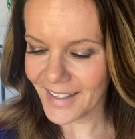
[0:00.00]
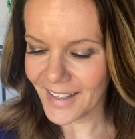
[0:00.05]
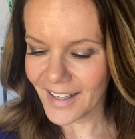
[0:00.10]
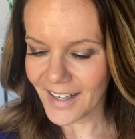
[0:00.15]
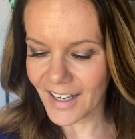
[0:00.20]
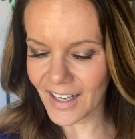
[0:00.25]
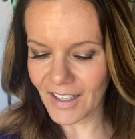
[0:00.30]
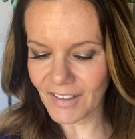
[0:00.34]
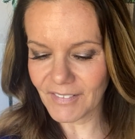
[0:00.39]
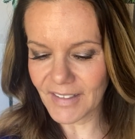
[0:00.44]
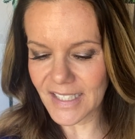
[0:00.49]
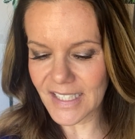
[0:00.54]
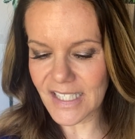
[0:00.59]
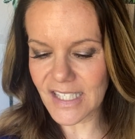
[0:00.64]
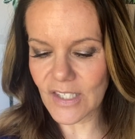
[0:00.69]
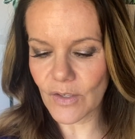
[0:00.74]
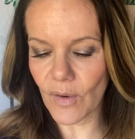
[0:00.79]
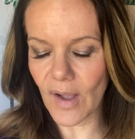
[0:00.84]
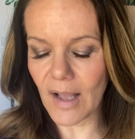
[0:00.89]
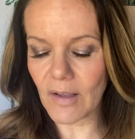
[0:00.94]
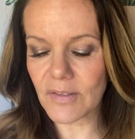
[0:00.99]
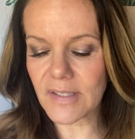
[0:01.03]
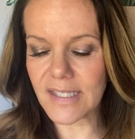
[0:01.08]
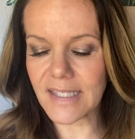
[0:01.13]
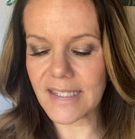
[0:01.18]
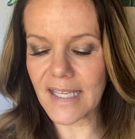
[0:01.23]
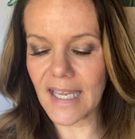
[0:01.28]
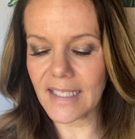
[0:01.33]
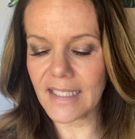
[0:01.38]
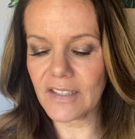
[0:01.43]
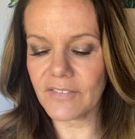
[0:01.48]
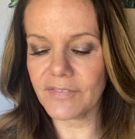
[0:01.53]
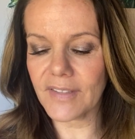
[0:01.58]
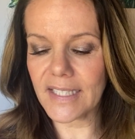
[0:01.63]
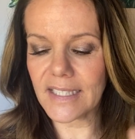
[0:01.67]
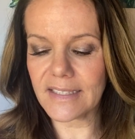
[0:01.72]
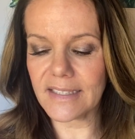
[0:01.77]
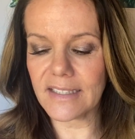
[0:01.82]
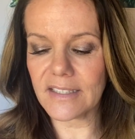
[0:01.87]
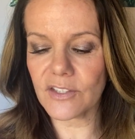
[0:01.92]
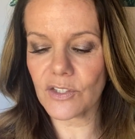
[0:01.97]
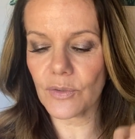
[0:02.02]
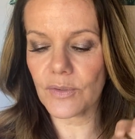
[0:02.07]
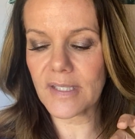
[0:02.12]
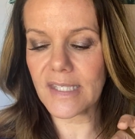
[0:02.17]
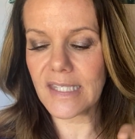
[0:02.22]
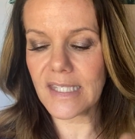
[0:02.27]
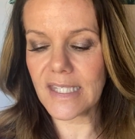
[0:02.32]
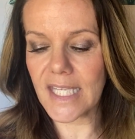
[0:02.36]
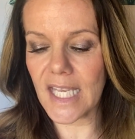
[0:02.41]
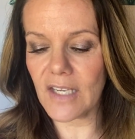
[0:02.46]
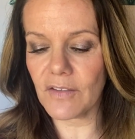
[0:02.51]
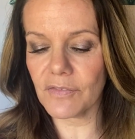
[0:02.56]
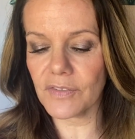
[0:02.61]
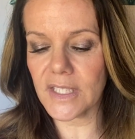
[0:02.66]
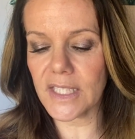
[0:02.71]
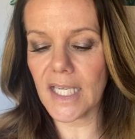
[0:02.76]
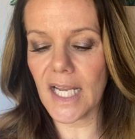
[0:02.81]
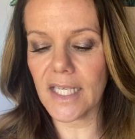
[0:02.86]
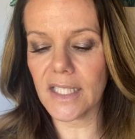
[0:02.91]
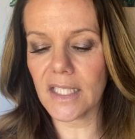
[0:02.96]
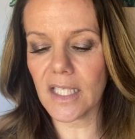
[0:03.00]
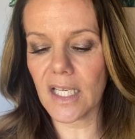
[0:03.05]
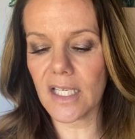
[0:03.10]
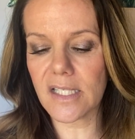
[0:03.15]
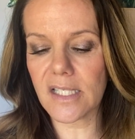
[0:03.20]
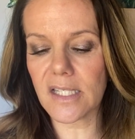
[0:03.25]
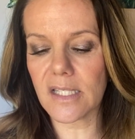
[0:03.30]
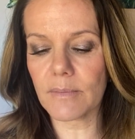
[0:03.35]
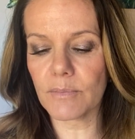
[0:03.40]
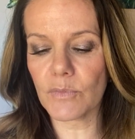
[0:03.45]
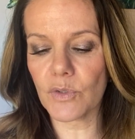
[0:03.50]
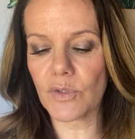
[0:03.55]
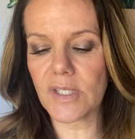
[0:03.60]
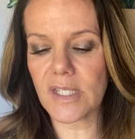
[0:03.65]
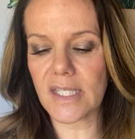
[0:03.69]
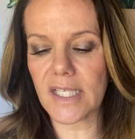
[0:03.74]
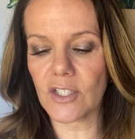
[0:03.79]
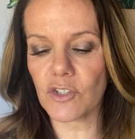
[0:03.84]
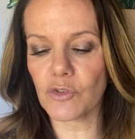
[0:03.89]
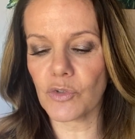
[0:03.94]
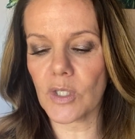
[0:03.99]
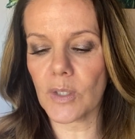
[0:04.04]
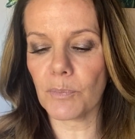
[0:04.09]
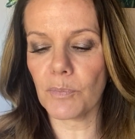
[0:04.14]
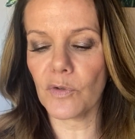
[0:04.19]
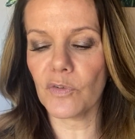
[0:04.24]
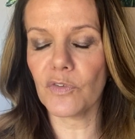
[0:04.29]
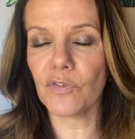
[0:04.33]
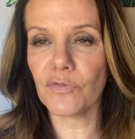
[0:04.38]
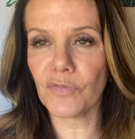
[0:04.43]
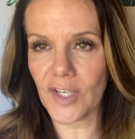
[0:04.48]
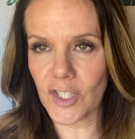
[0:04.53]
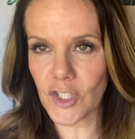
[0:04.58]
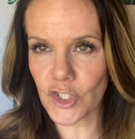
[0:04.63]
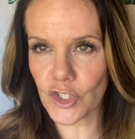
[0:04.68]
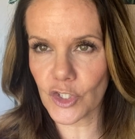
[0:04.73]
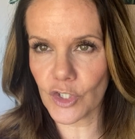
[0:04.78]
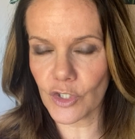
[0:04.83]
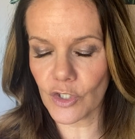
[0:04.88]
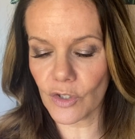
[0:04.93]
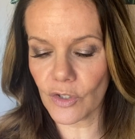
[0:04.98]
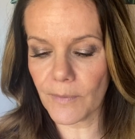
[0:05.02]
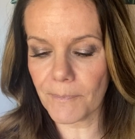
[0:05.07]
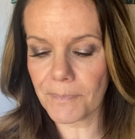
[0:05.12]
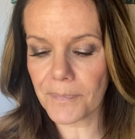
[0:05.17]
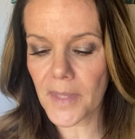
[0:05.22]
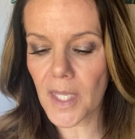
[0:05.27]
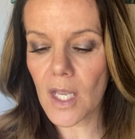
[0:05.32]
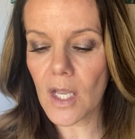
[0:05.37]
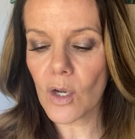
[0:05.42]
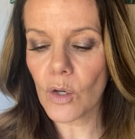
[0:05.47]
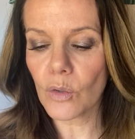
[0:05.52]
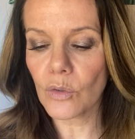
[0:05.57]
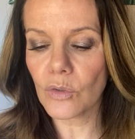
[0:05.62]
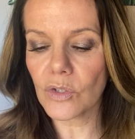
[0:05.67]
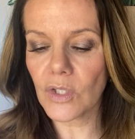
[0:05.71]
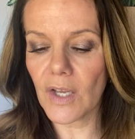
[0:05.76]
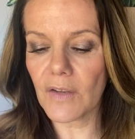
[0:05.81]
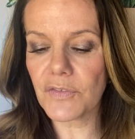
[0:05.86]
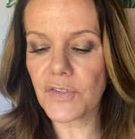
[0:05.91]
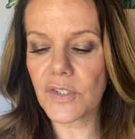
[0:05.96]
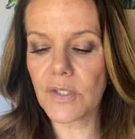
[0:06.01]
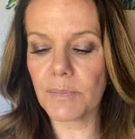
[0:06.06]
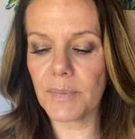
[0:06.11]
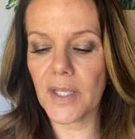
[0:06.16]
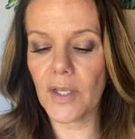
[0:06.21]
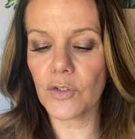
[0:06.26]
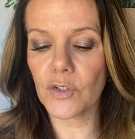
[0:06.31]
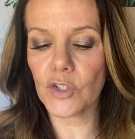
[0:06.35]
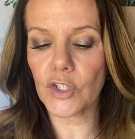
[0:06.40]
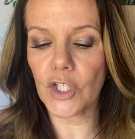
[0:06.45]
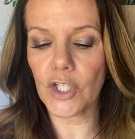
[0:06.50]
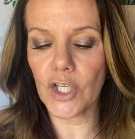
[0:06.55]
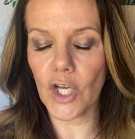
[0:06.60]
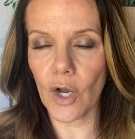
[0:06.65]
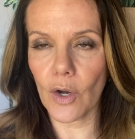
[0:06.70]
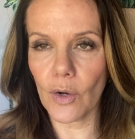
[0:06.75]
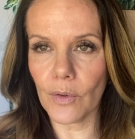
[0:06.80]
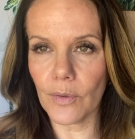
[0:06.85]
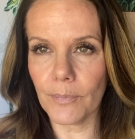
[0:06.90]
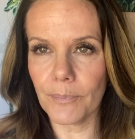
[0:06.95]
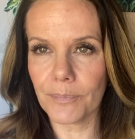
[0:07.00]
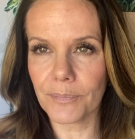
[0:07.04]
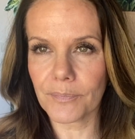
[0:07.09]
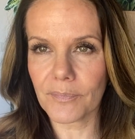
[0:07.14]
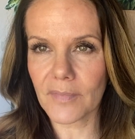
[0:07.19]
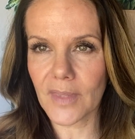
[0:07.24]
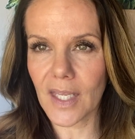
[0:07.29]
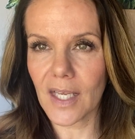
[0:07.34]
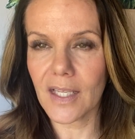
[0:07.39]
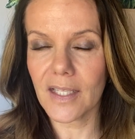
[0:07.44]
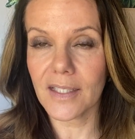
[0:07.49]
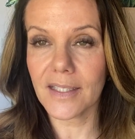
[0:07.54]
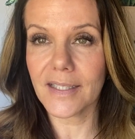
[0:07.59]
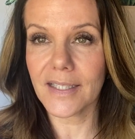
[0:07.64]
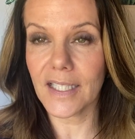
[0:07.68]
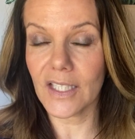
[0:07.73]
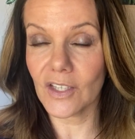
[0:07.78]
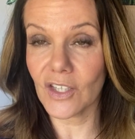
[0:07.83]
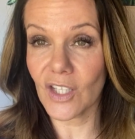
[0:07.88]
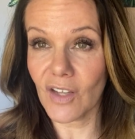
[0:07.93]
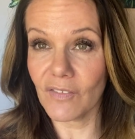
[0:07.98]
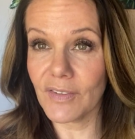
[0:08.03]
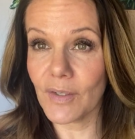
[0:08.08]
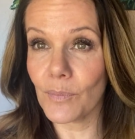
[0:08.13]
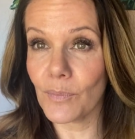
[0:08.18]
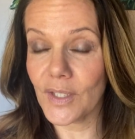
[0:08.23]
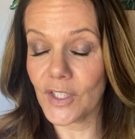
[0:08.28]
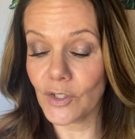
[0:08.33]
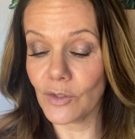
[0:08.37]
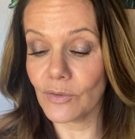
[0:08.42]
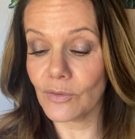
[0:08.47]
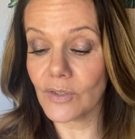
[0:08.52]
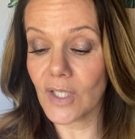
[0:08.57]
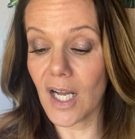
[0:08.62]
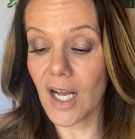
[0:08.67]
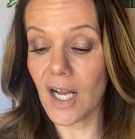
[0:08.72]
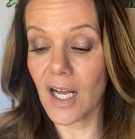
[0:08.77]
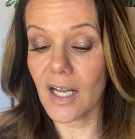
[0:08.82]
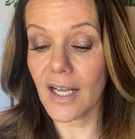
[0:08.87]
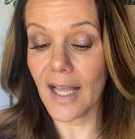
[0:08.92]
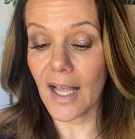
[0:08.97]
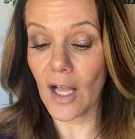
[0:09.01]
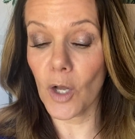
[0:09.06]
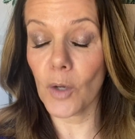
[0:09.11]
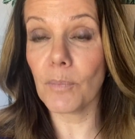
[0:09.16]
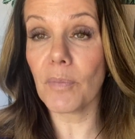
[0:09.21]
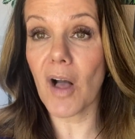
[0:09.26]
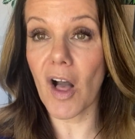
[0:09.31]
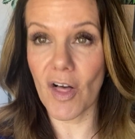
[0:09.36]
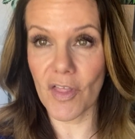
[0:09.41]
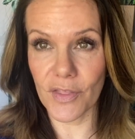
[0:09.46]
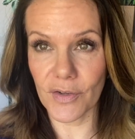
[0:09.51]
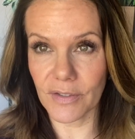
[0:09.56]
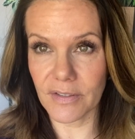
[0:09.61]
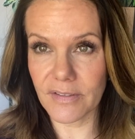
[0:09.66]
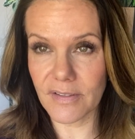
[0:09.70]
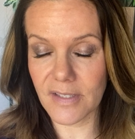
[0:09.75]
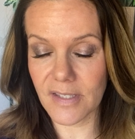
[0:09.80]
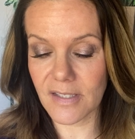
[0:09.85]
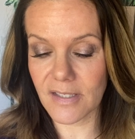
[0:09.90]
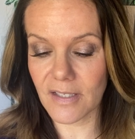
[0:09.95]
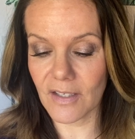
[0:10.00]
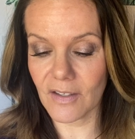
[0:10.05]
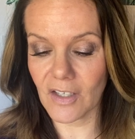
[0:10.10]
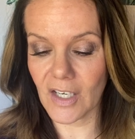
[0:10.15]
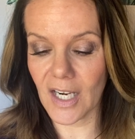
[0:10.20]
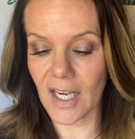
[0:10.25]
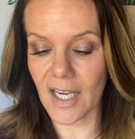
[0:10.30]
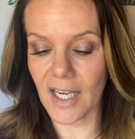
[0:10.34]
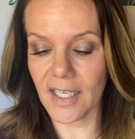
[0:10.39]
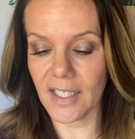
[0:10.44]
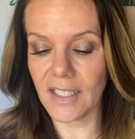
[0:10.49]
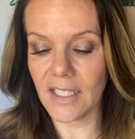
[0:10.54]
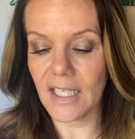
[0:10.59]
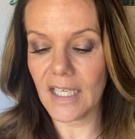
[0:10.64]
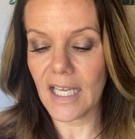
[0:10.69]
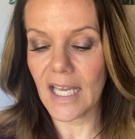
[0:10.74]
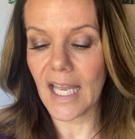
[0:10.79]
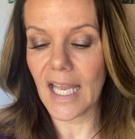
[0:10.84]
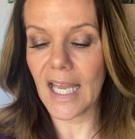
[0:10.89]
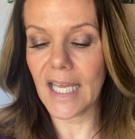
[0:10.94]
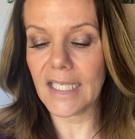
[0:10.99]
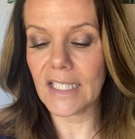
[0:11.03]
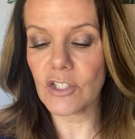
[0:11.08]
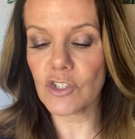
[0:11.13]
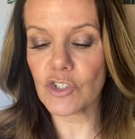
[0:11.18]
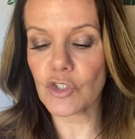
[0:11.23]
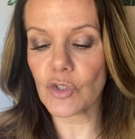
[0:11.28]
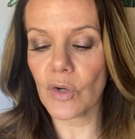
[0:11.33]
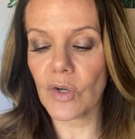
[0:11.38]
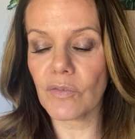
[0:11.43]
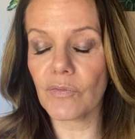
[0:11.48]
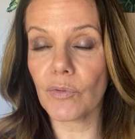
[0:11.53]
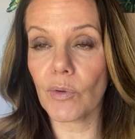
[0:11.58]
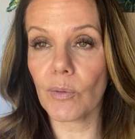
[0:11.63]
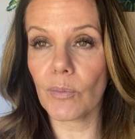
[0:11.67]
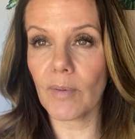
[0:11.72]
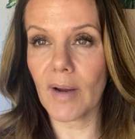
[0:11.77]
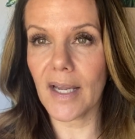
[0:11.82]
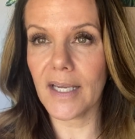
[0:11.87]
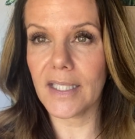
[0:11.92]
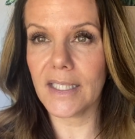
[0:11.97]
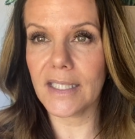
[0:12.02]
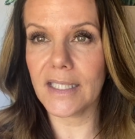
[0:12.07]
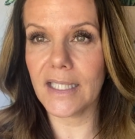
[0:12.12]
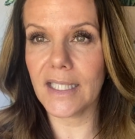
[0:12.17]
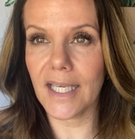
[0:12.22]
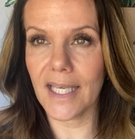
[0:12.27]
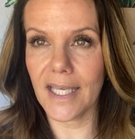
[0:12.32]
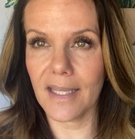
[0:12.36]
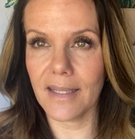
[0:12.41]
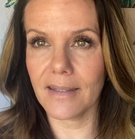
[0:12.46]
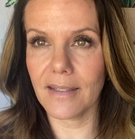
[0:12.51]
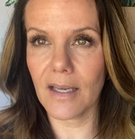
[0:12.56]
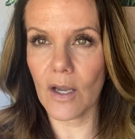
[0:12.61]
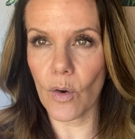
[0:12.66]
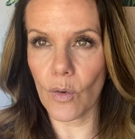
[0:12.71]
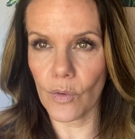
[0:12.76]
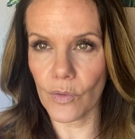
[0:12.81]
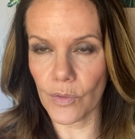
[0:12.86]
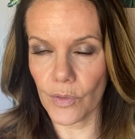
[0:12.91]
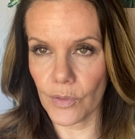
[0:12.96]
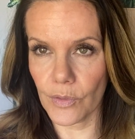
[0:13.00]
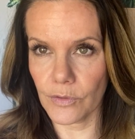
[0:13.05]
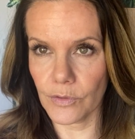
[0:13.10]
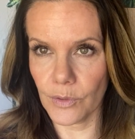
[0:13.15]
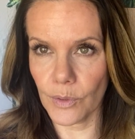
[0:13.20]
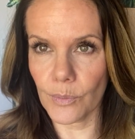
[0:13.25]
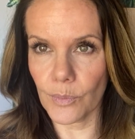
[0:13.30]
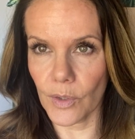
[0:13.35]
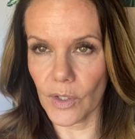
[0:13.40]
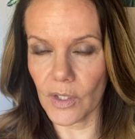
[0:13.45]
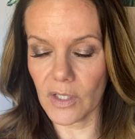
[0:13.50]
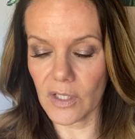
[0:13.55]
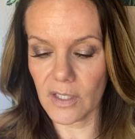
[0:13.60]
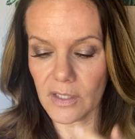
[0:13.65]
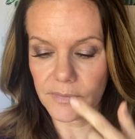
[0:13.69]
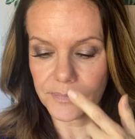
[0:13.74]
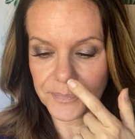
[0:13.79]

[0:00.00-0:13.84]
All right, so outstanding flight attendants are safety and customer-centric professional who loves to be on the go. They love it when you help others, okay, and enjoy variety in your work.